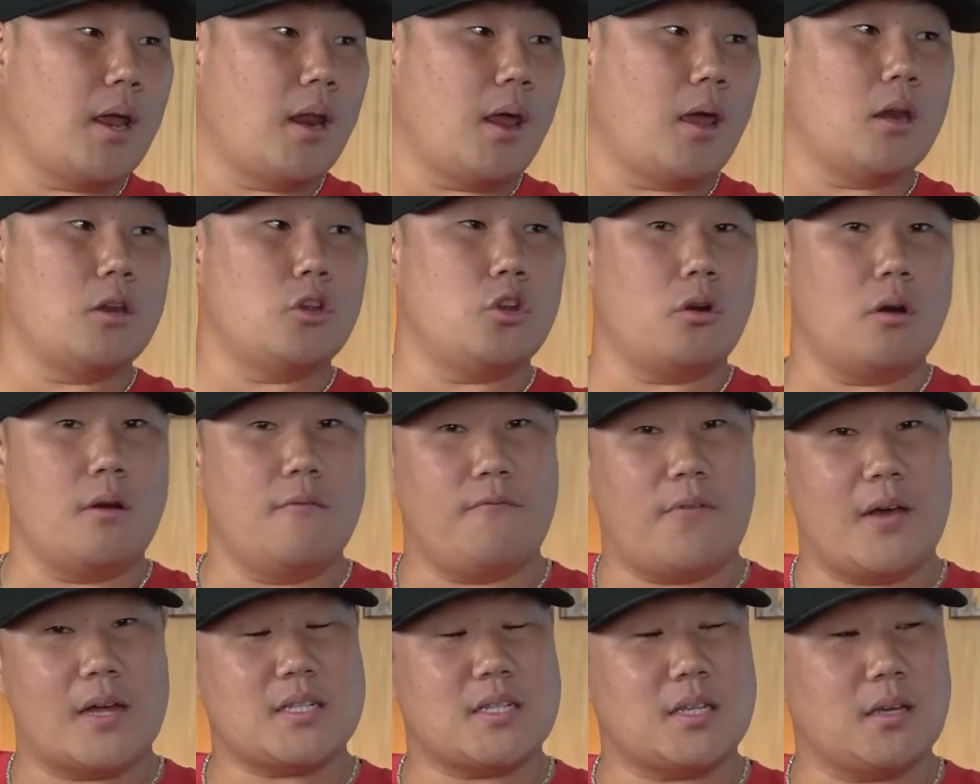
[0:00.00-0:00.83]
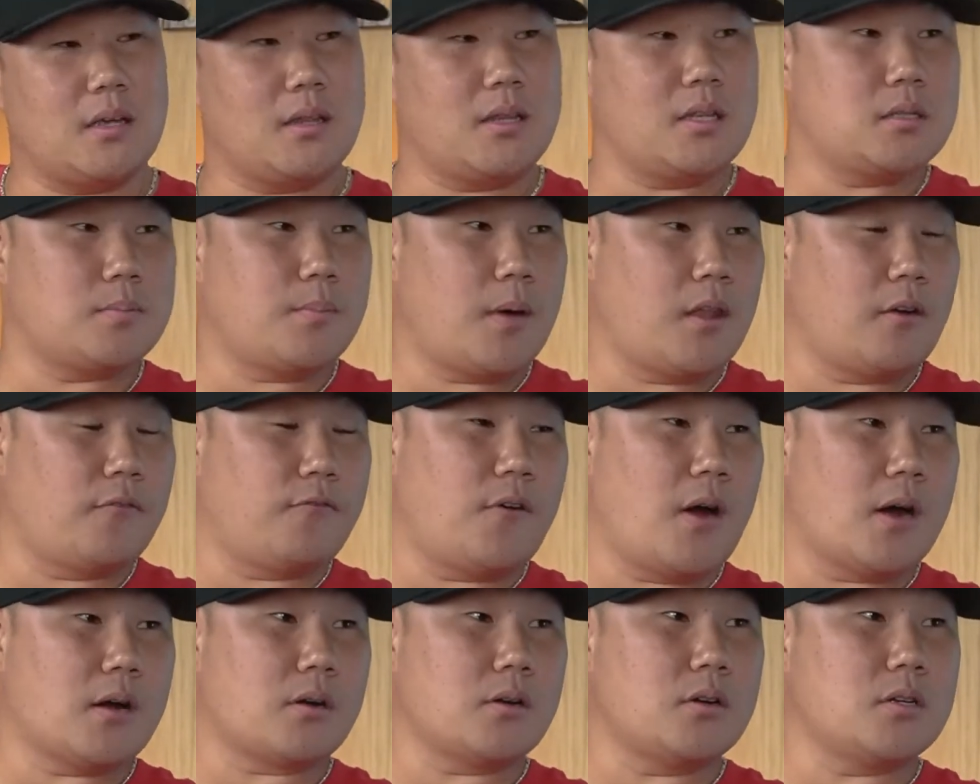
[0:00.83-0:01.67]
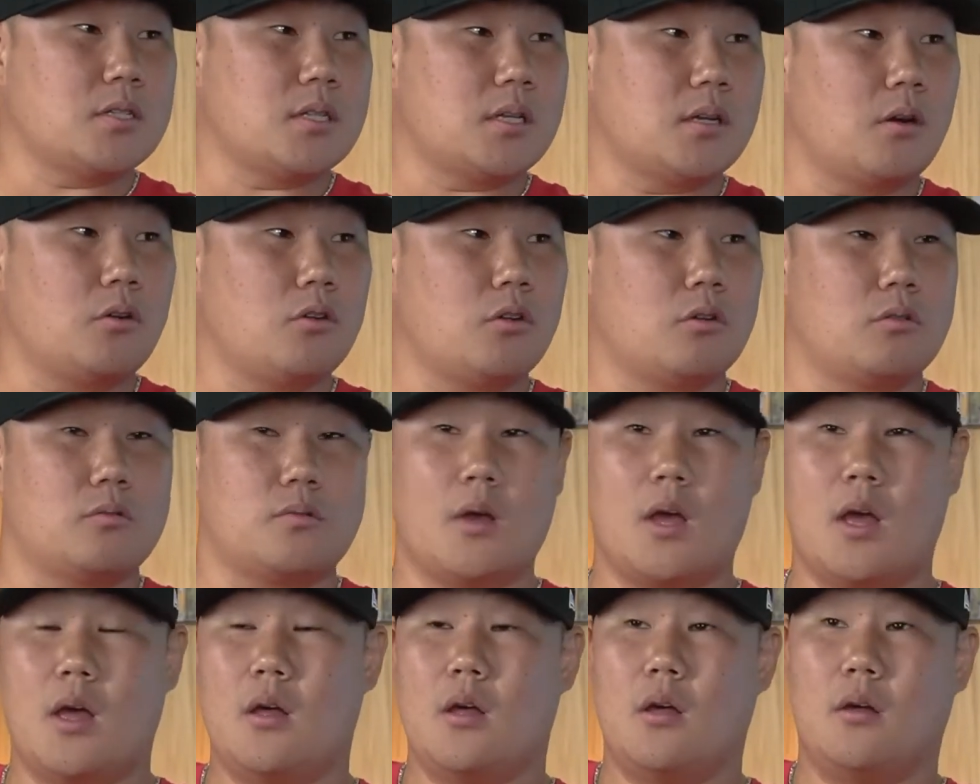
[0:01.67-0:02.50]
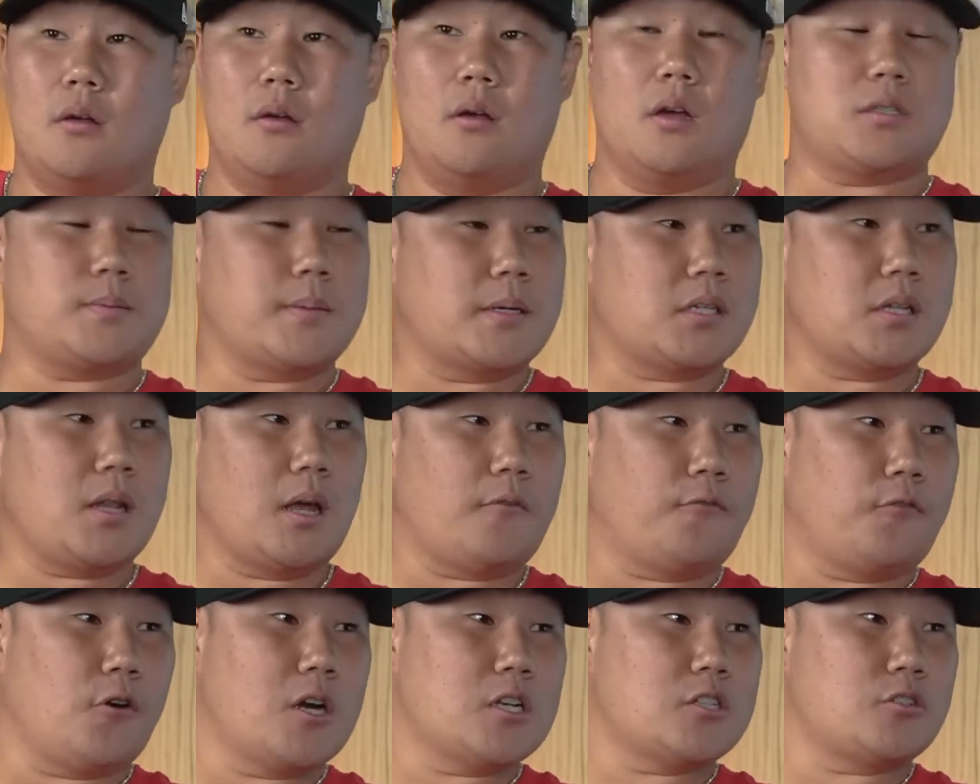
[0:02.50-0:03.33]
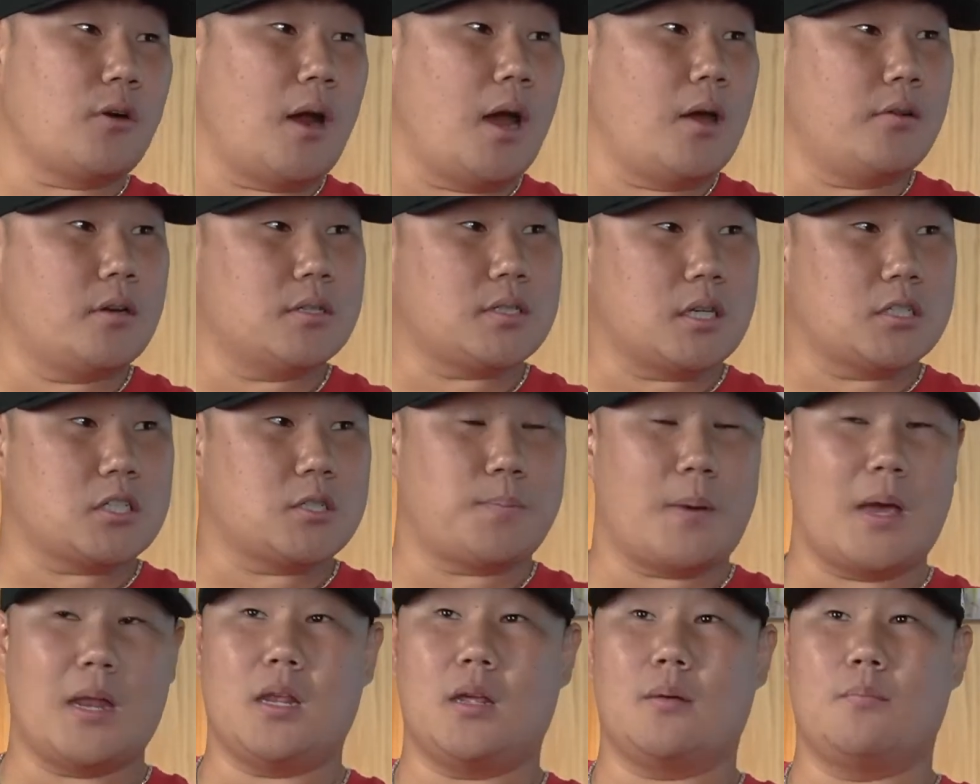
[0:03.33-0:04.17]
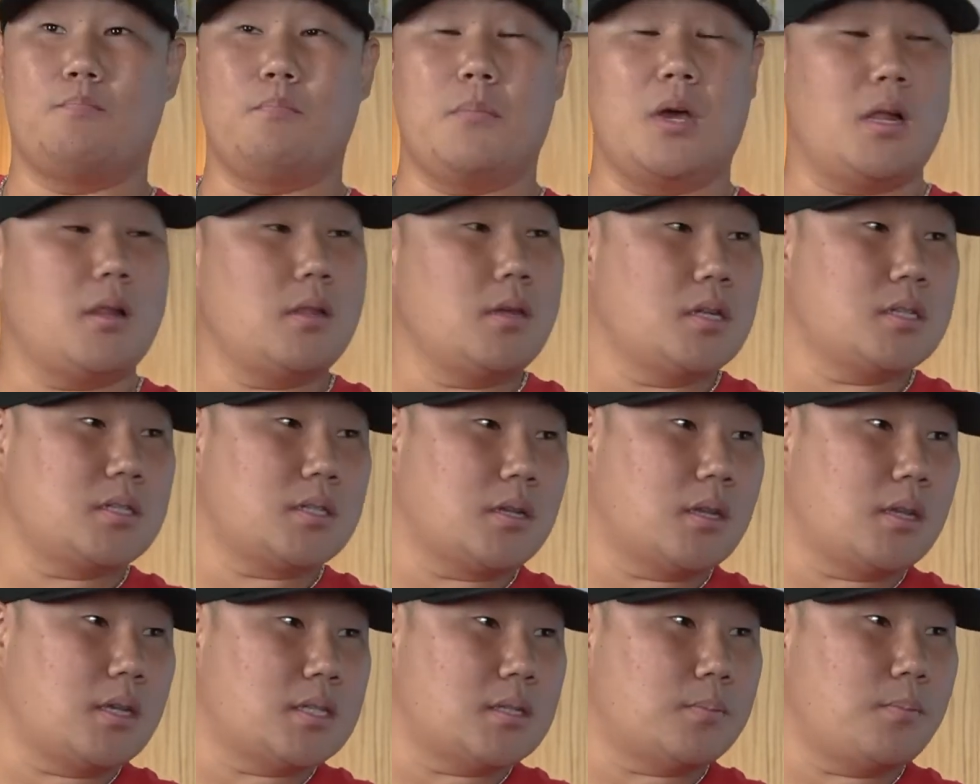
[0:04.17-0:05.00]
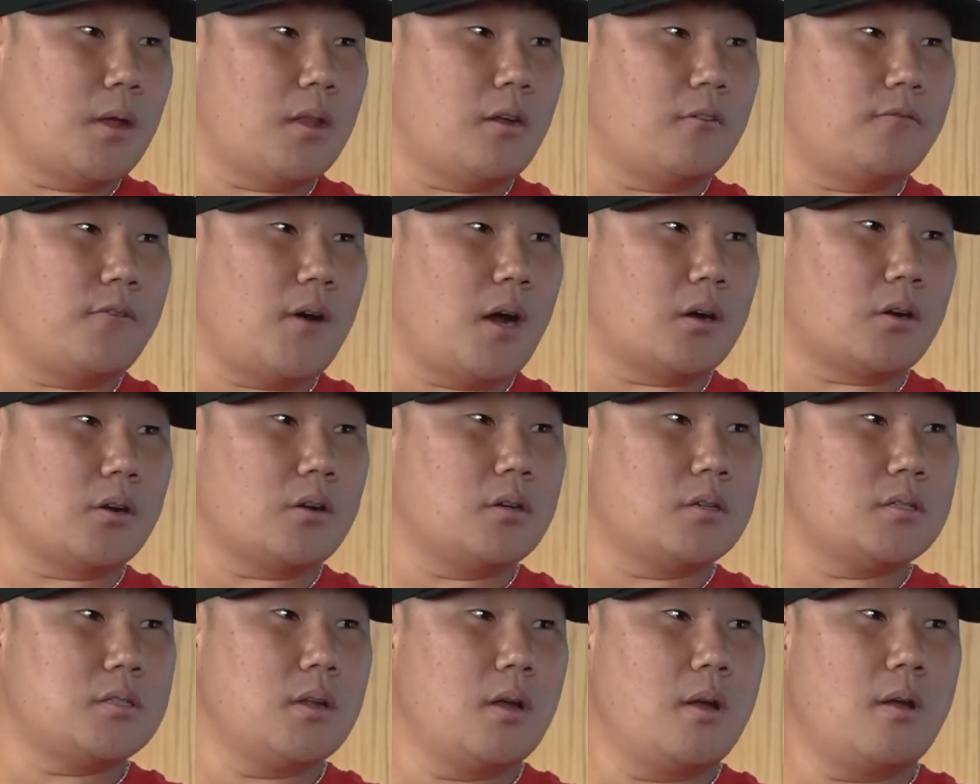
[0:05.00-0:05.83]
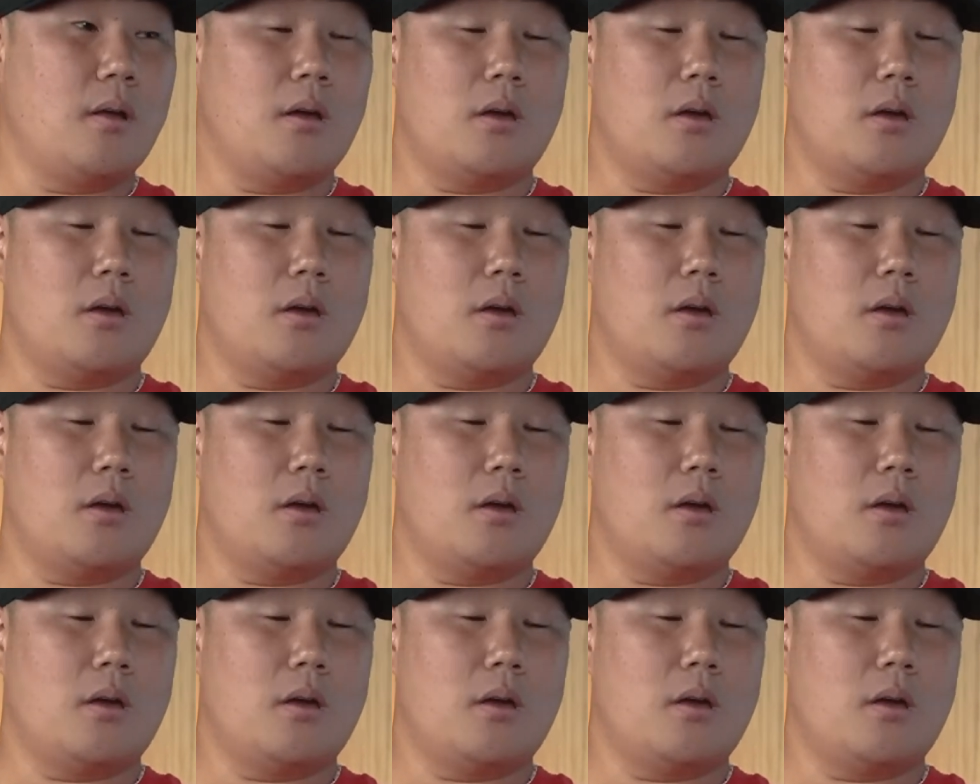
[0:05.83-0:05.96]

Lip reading: And you're investing in these motherfuckers. You know, you're, especially like first rounders, they're spending millions on these motherfuckers.